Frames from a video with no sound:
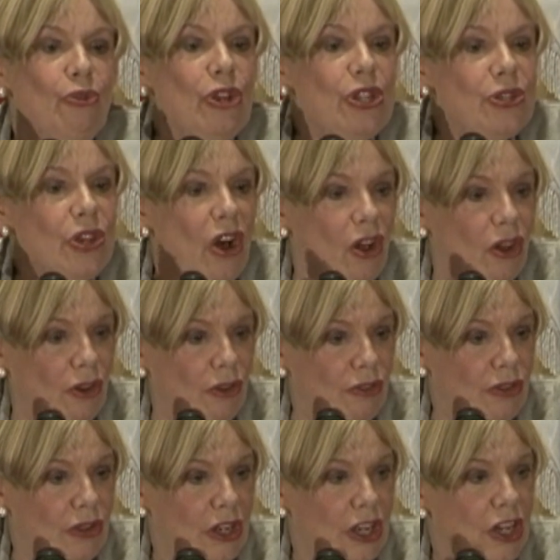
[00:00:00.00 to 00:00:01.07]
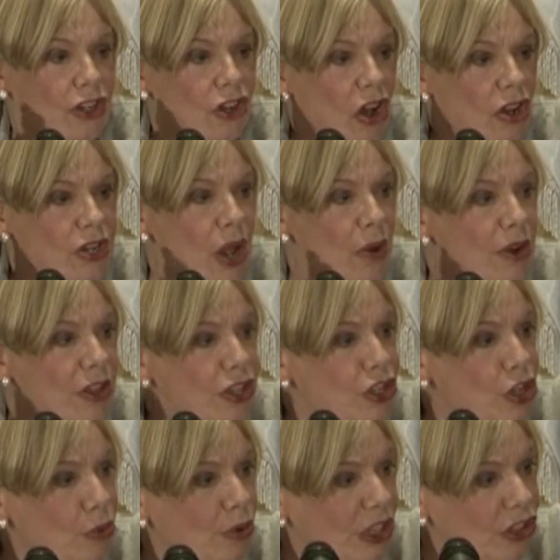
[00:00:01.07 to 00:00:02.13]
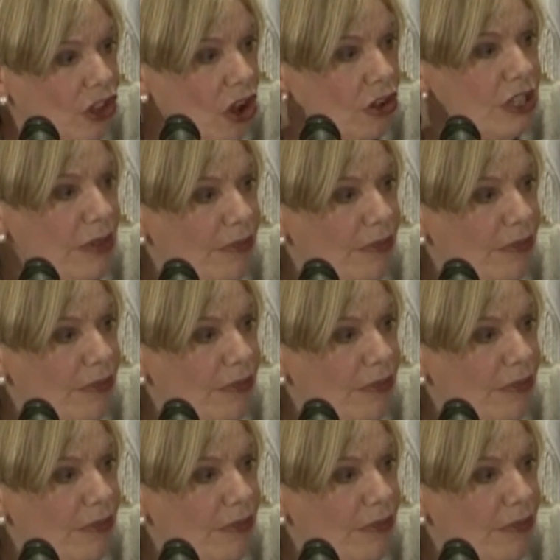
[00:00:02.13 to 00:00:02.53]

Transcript: resolve, not only that you will not